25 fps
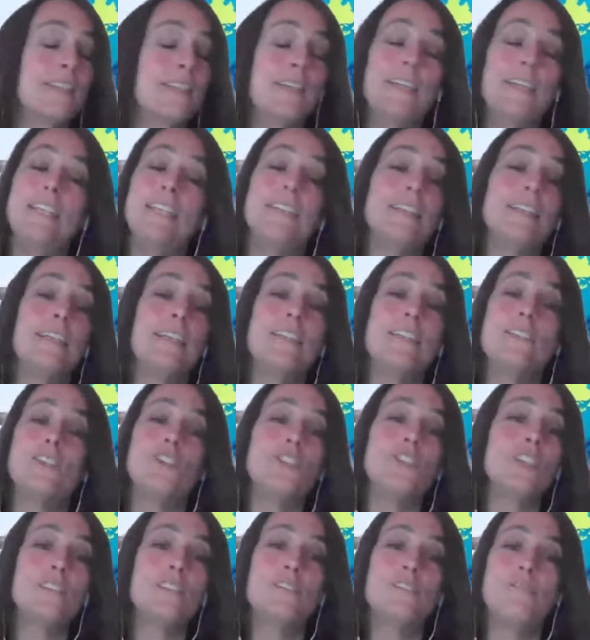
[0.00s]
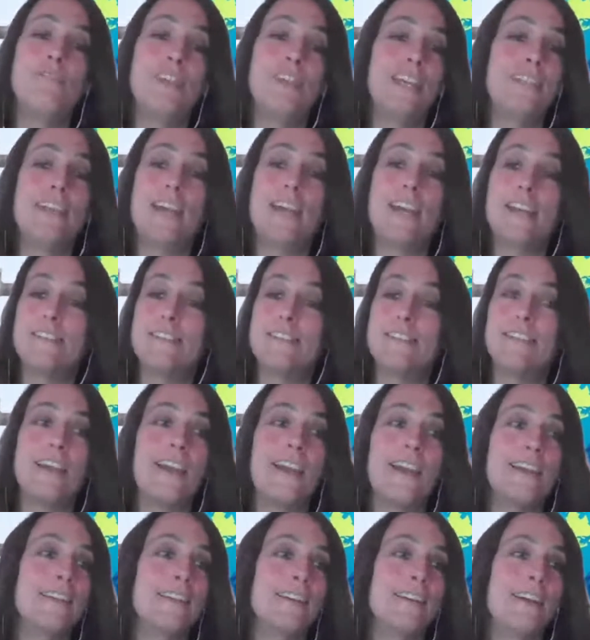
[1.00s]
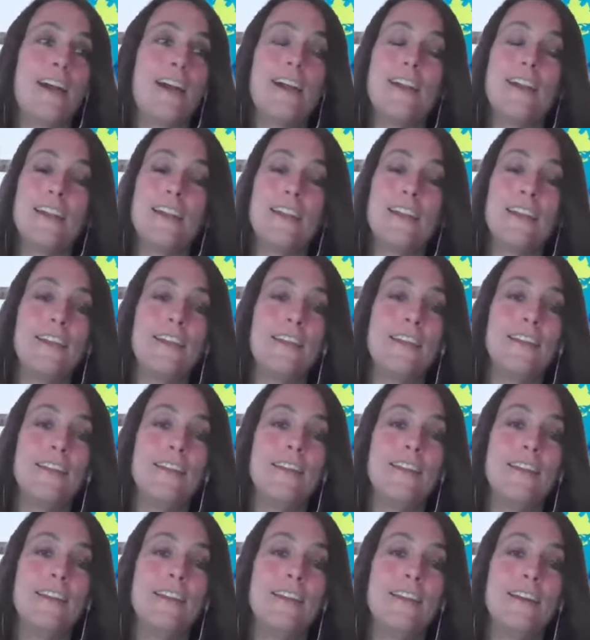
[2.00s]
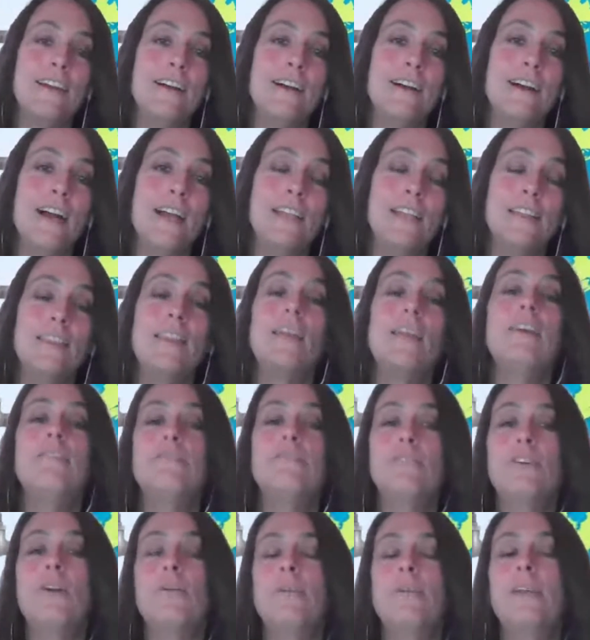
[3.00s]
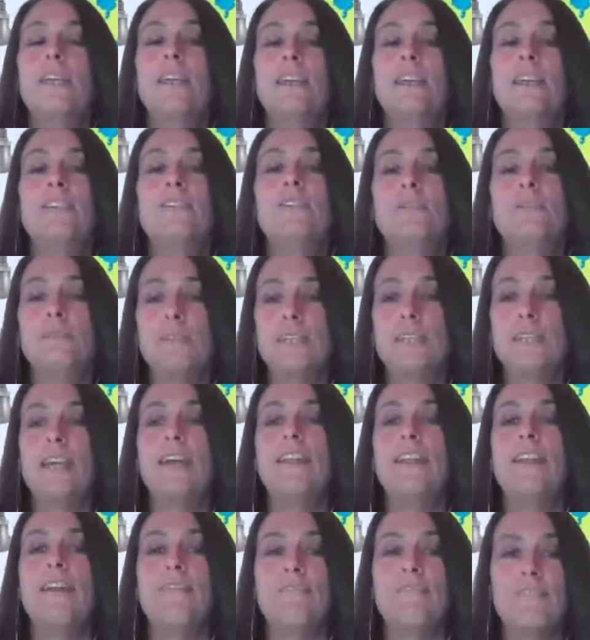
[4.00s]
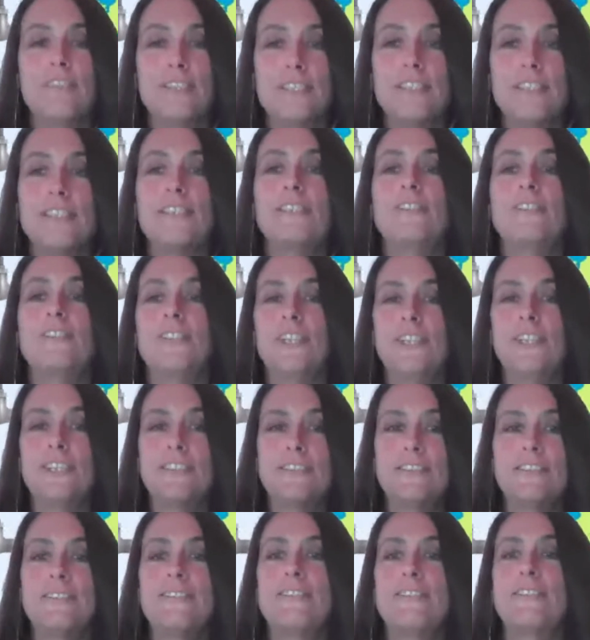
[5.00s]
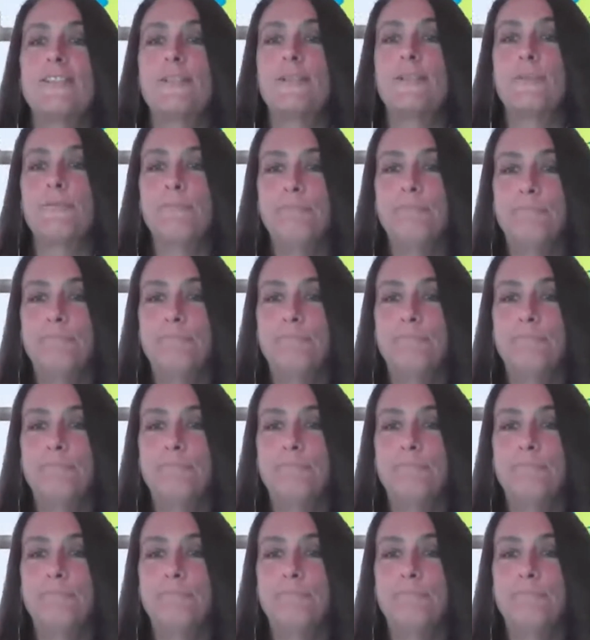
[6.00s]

It's just fantastic. I love going and doing that every single year. So,